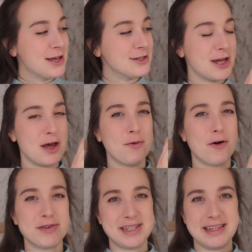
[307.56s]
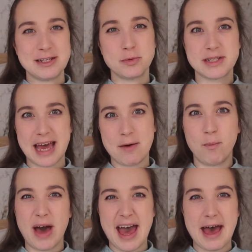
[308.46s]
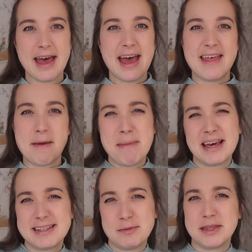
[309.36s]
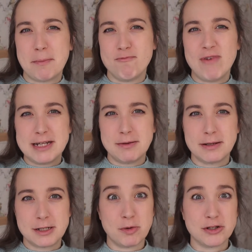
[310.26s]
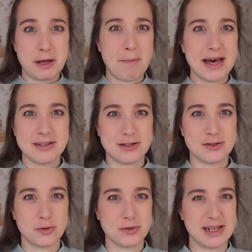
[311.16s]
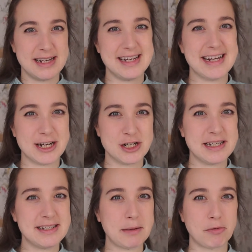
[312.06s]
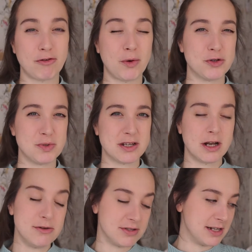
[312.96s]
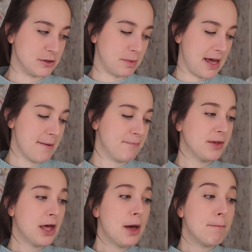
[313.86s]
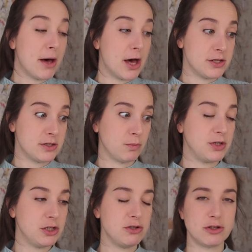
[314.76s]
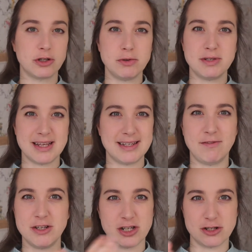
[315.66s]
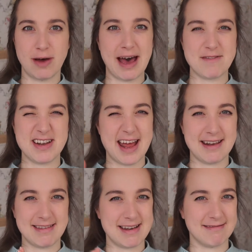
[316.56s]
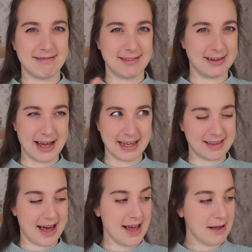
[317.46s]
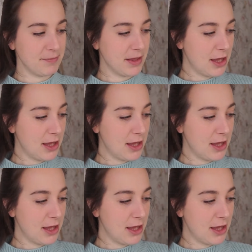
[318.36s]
So obviously this was getting wet, and then mixing with the red tomato pasta sauce, and it did actually seep through onto his clothes a little bit. But we do still use this if he's just not having anything like that.